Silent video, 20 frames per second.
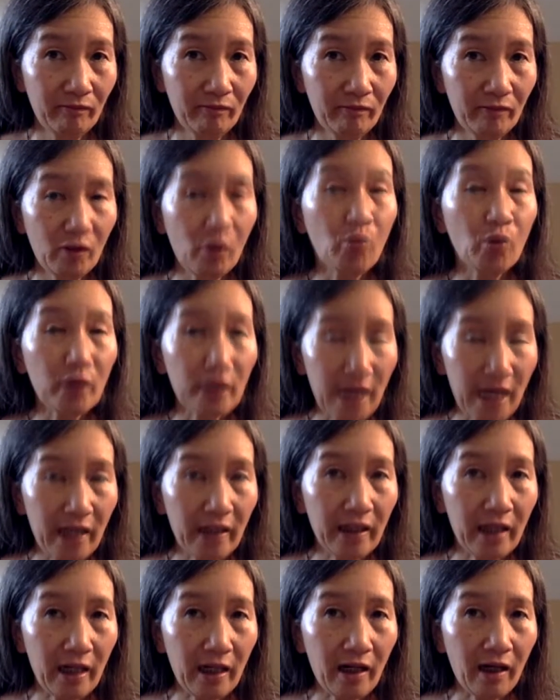They would
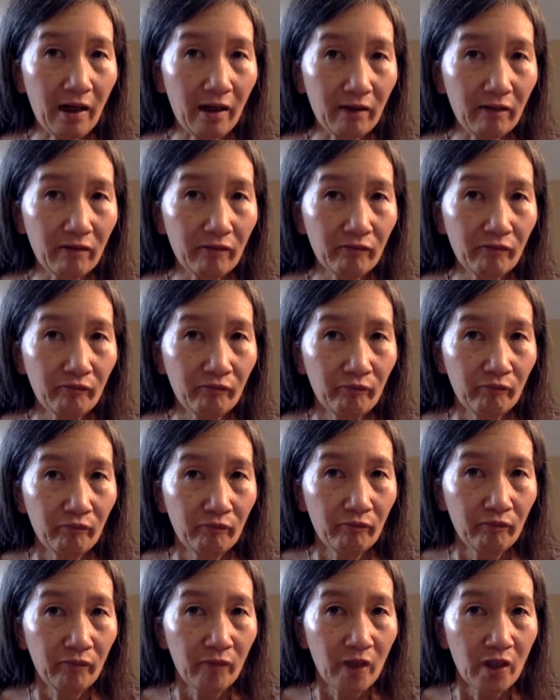end their life.
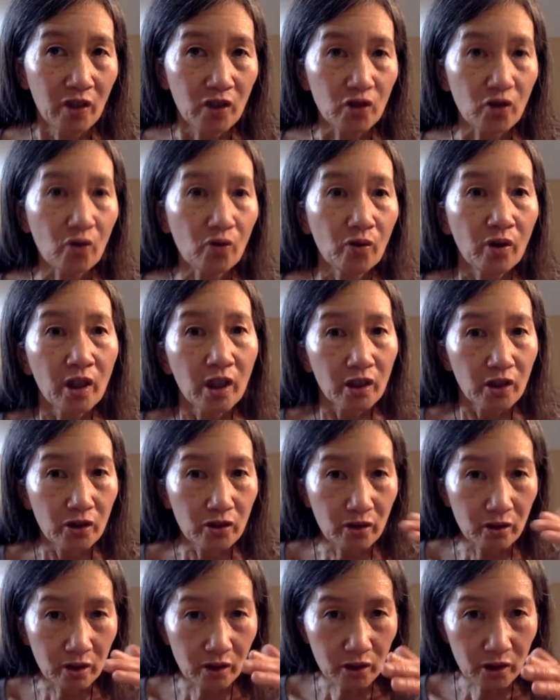So
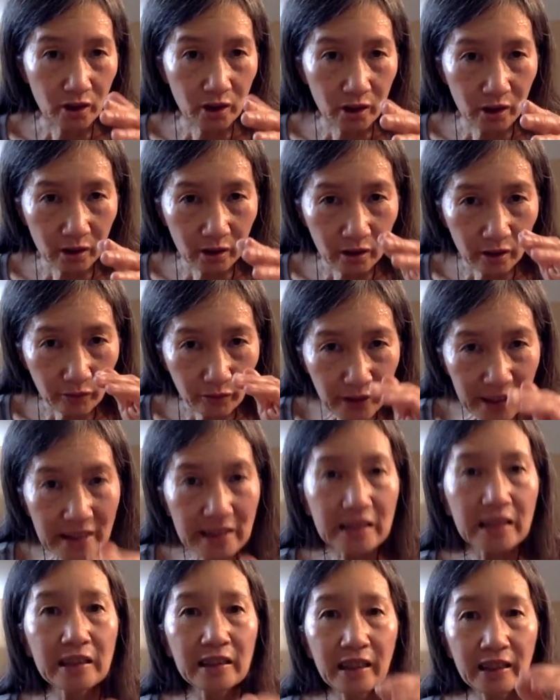the
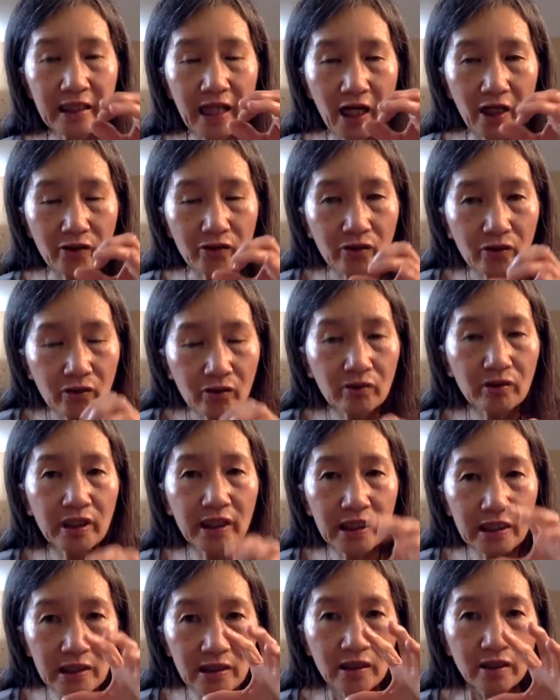reason that I do
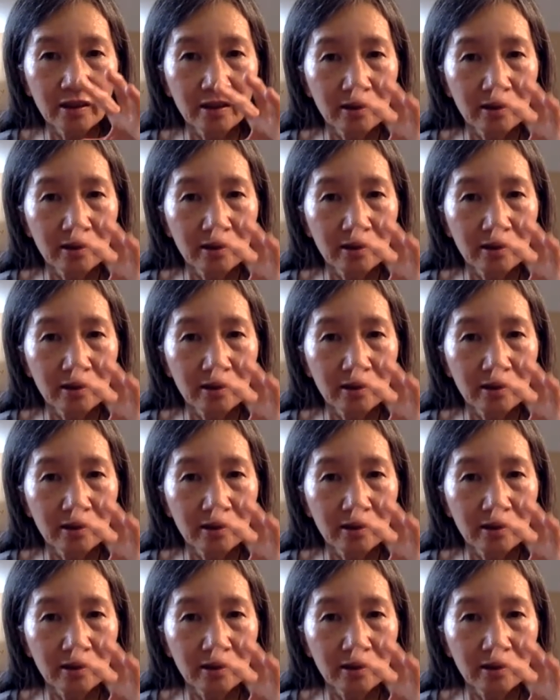this